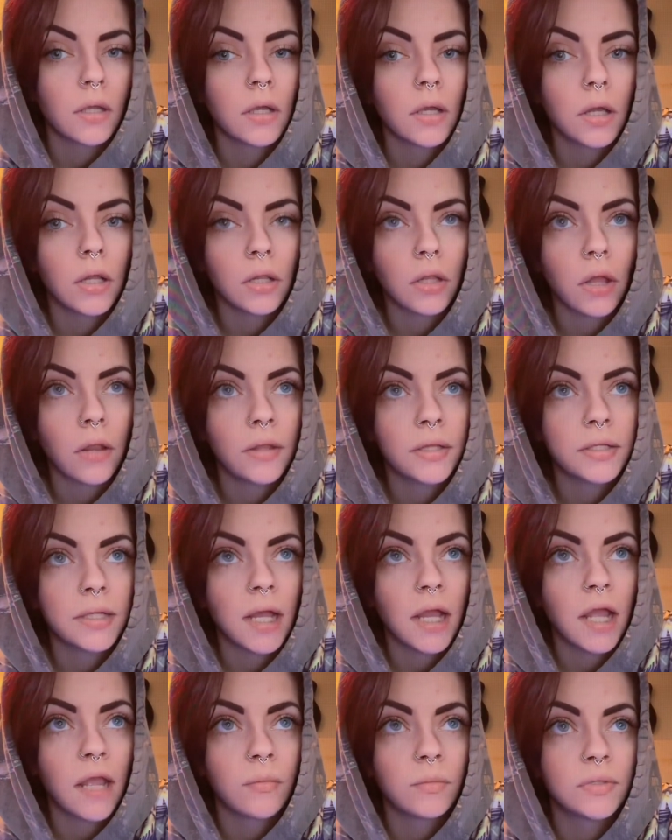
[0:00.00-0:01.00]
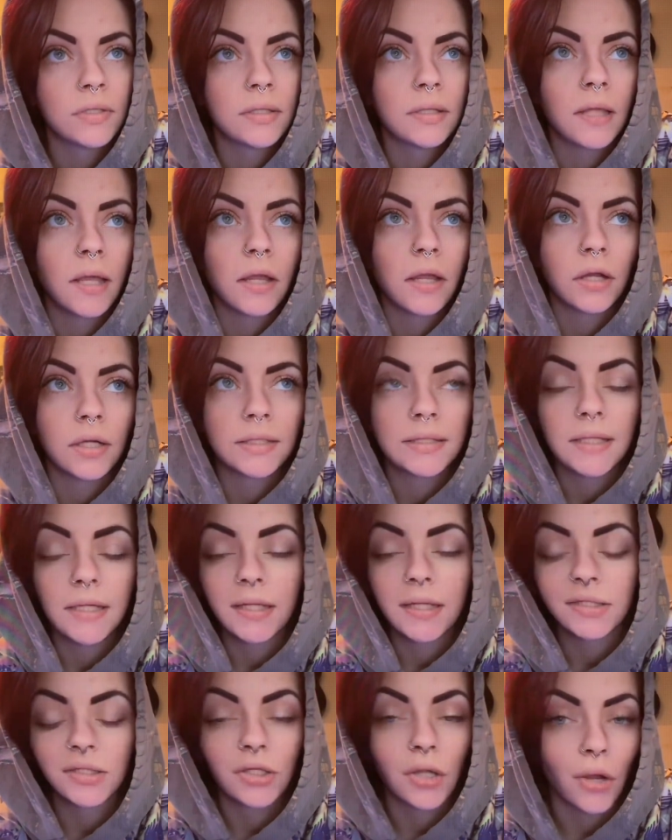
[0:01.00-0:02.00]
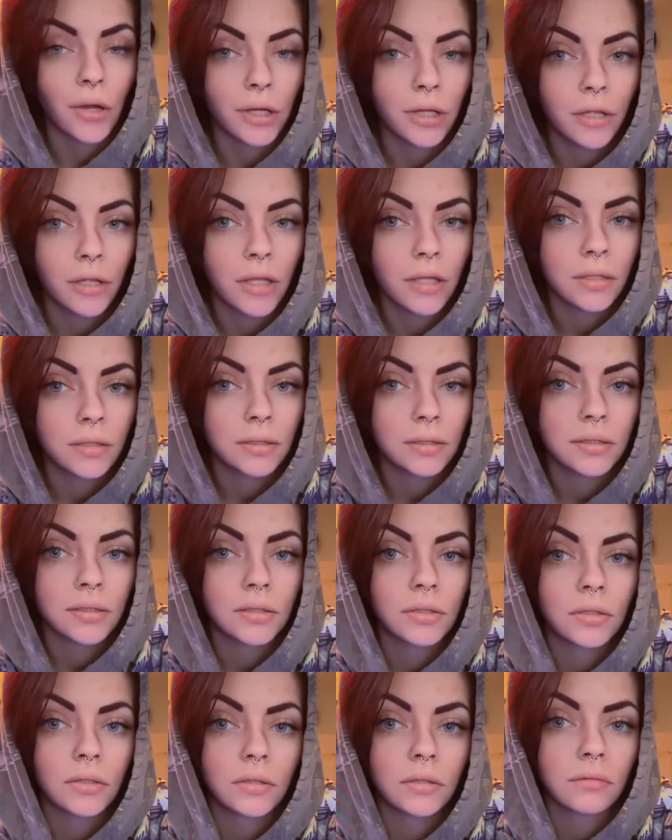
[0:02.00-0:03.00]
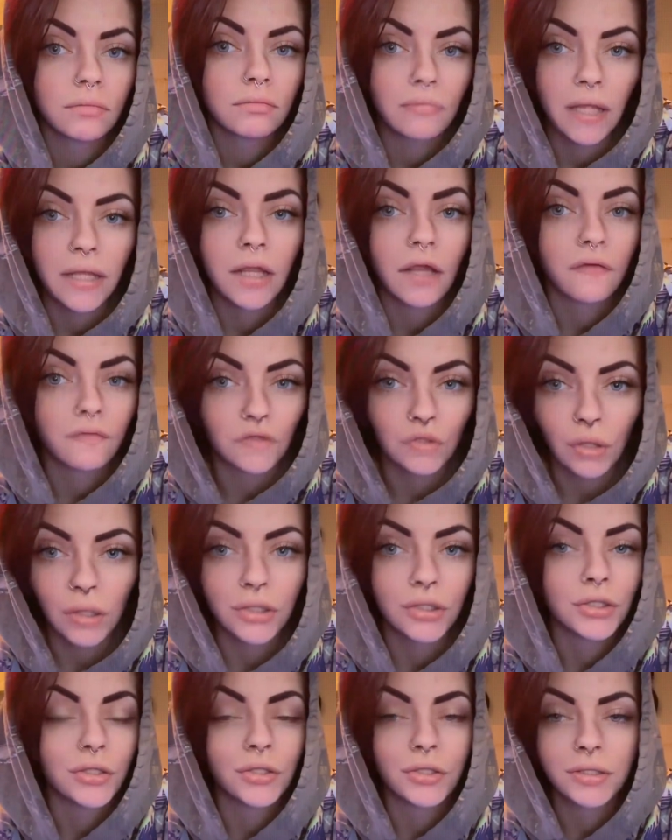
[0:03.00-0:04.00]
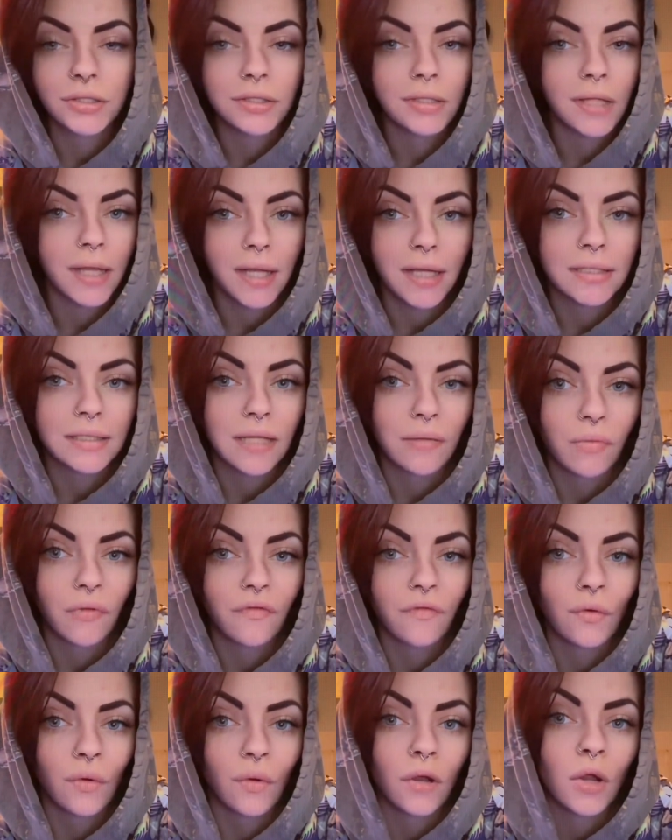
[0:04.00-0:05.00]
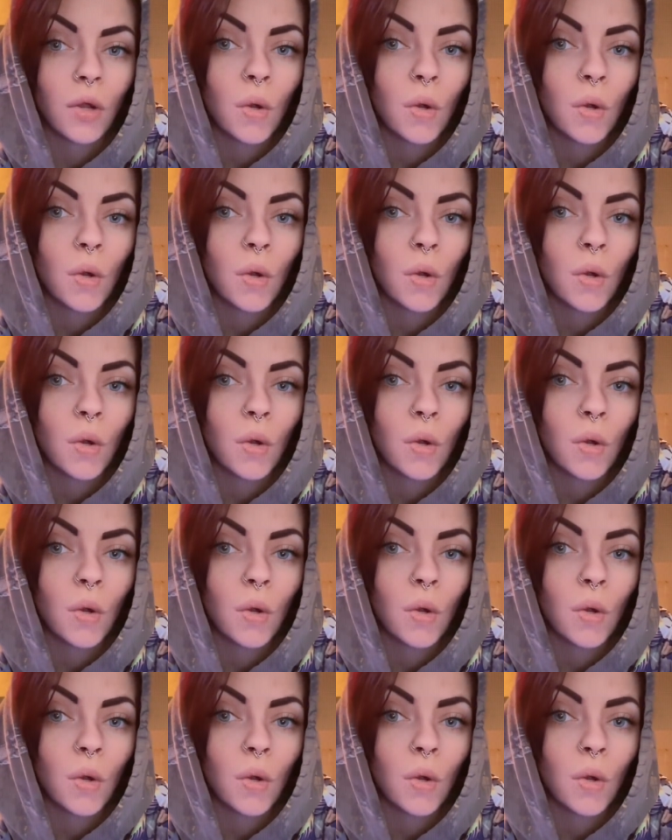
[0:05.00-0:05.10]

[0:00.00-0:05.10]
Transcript: A lot of the times they are seen as guardians, of treasures, like I said before,